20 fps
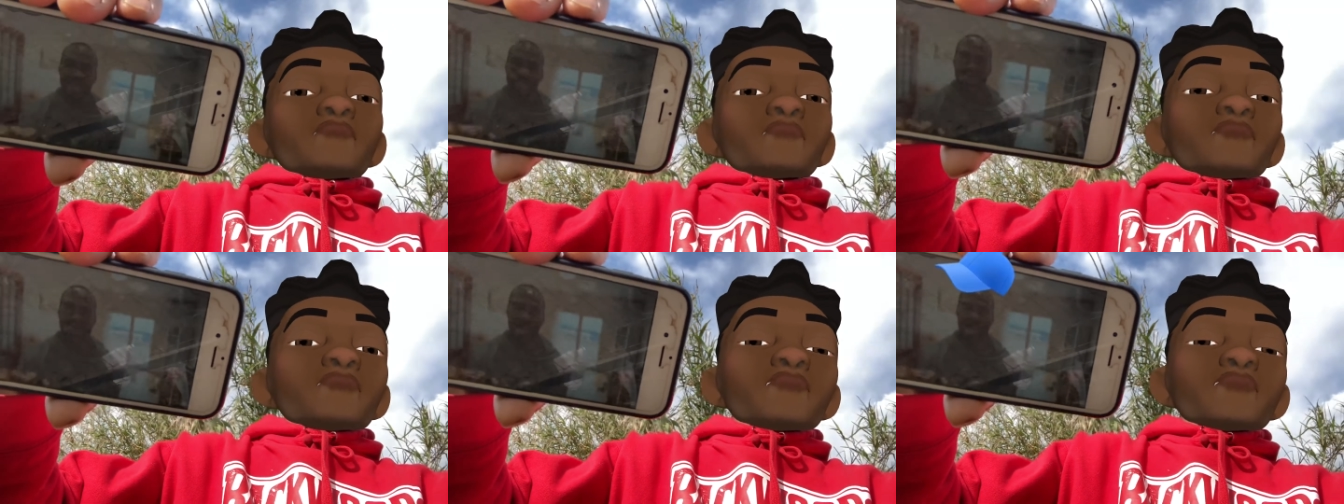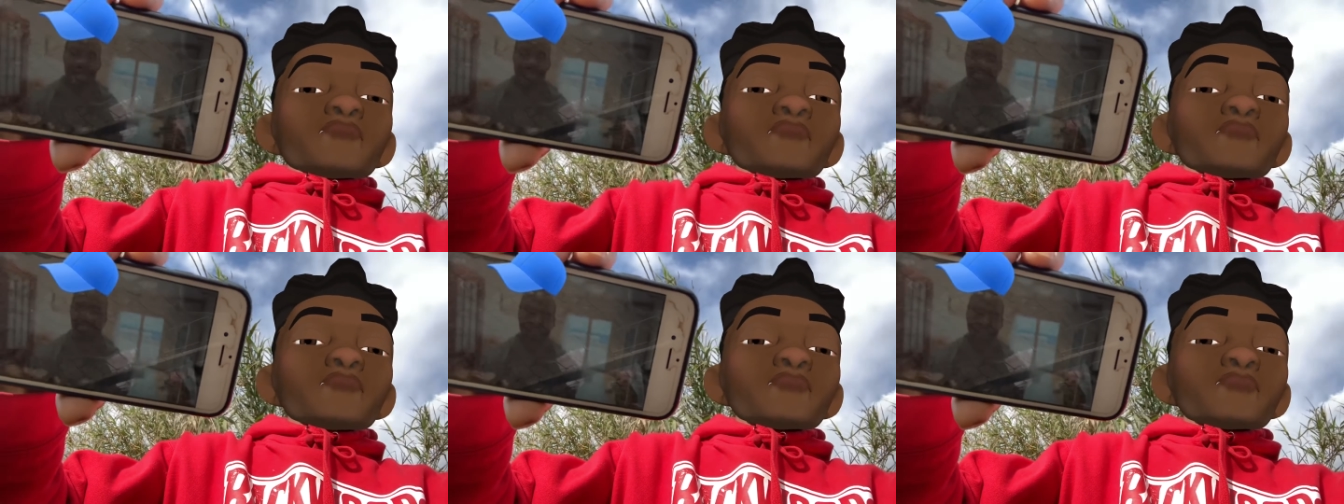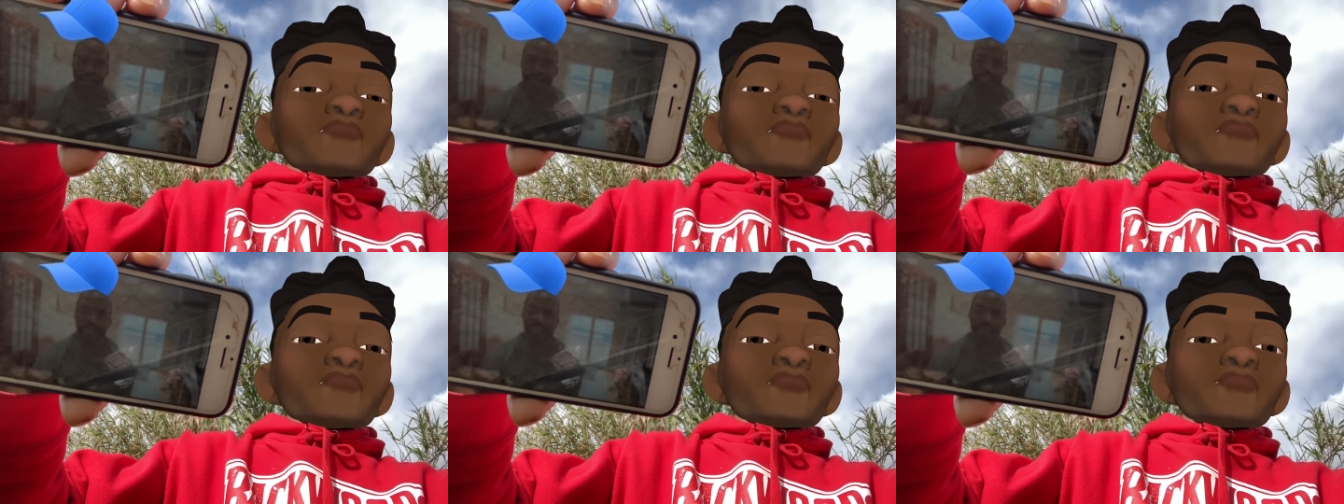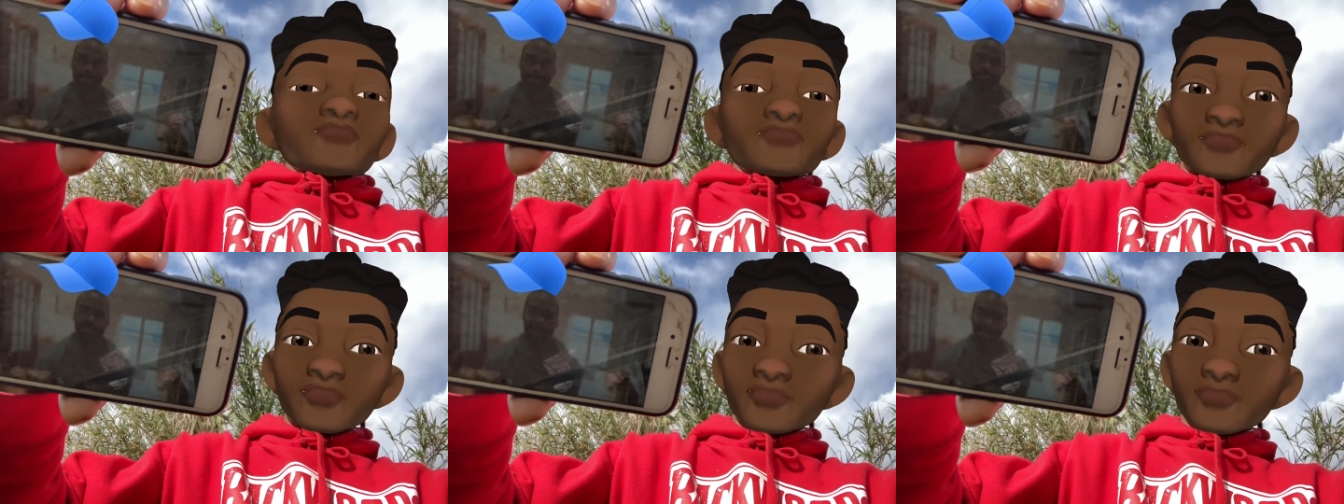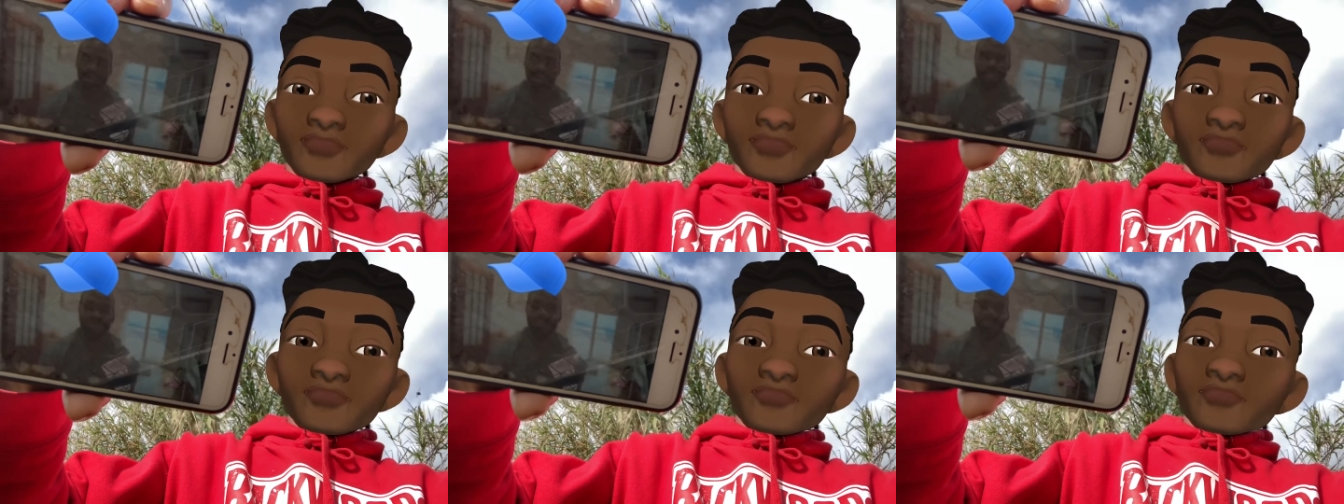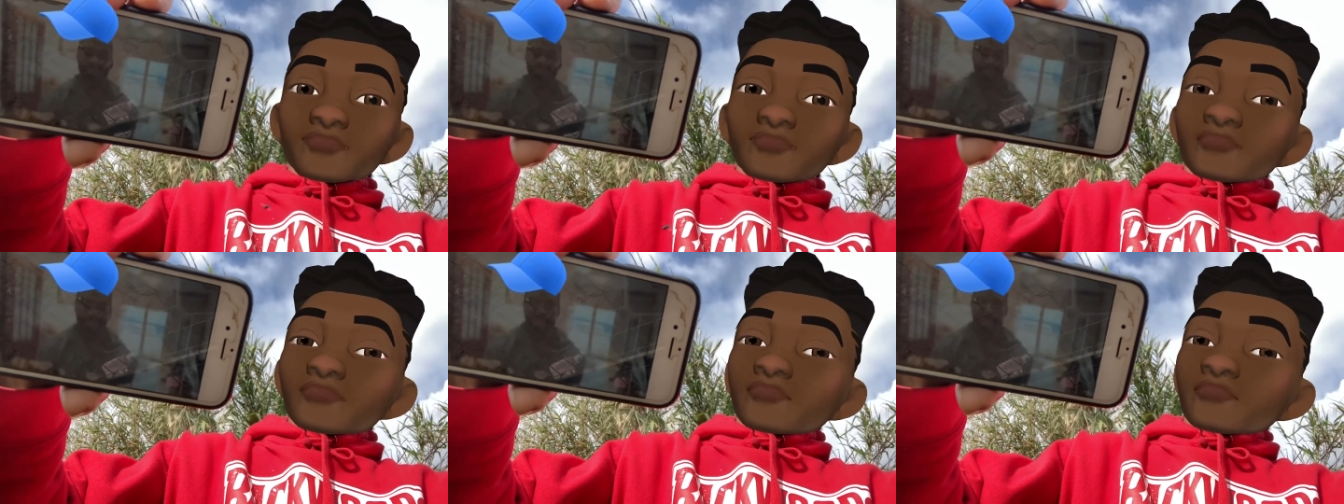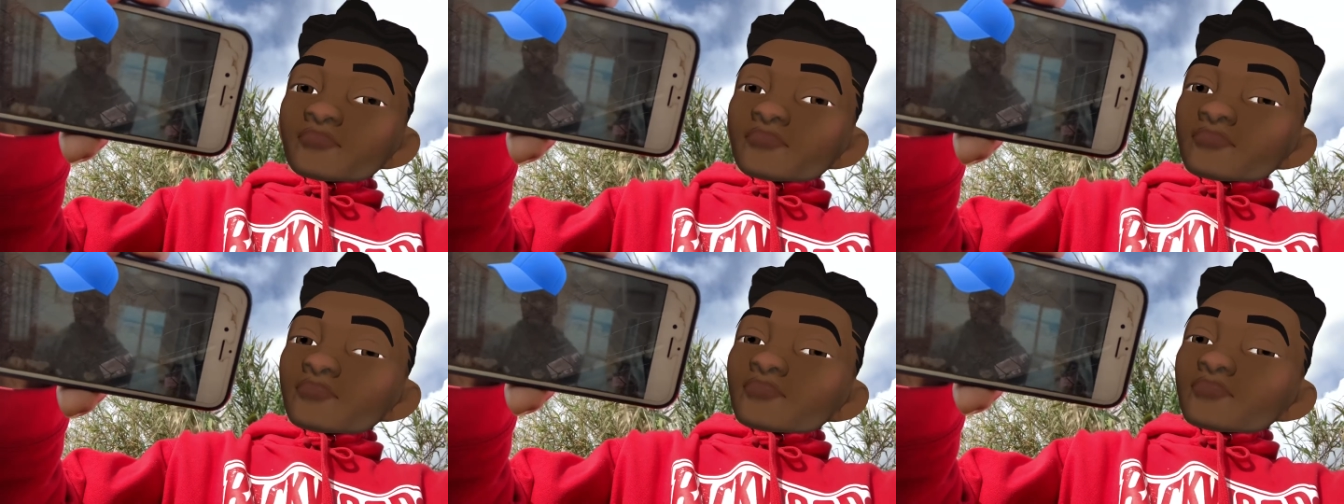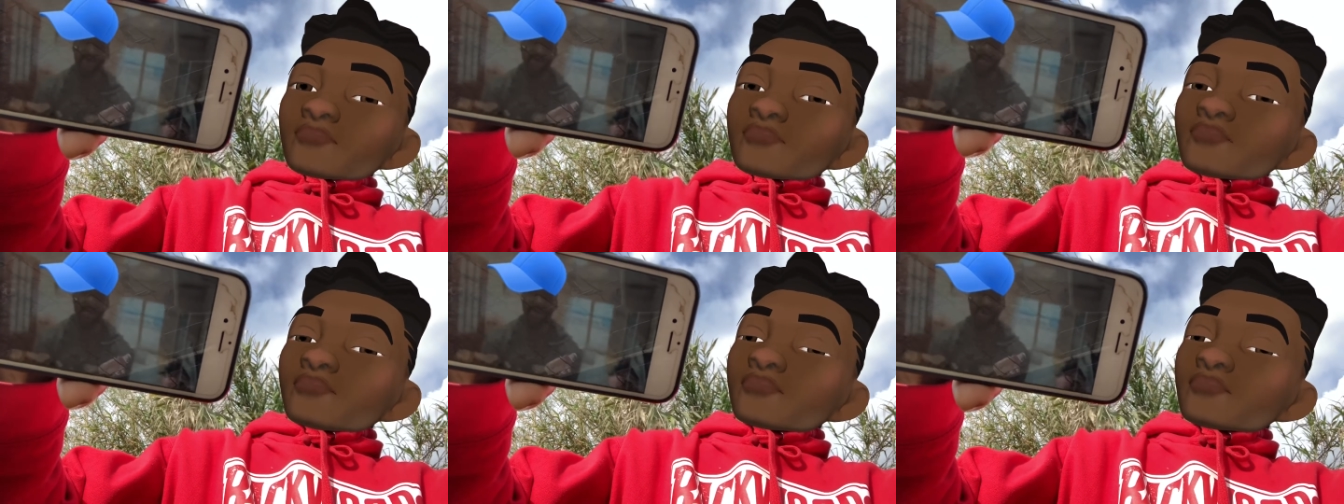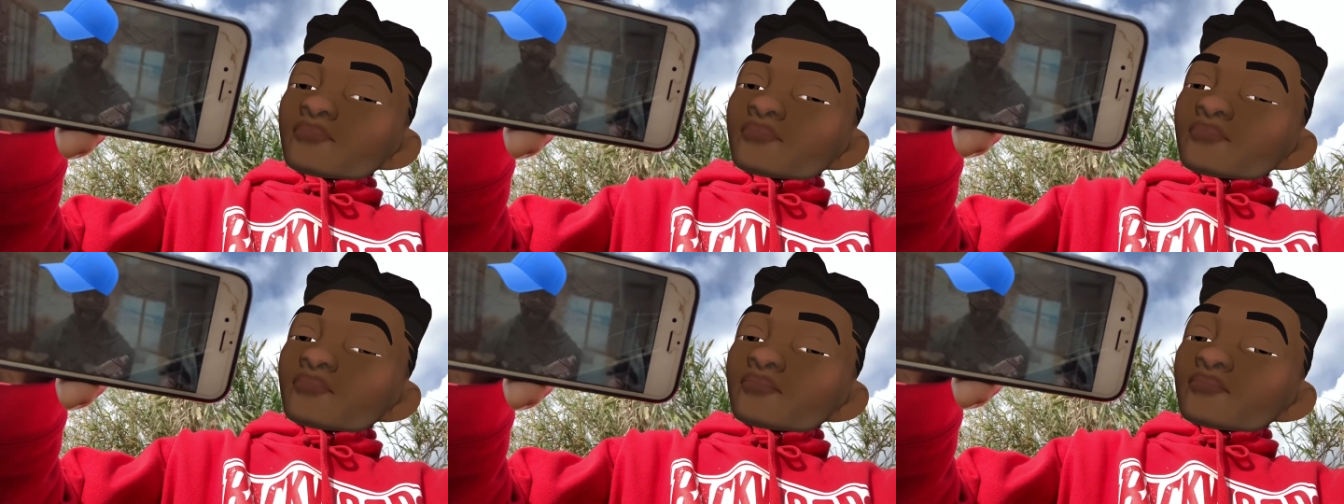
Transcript: money that I spend comes back to me multiplied.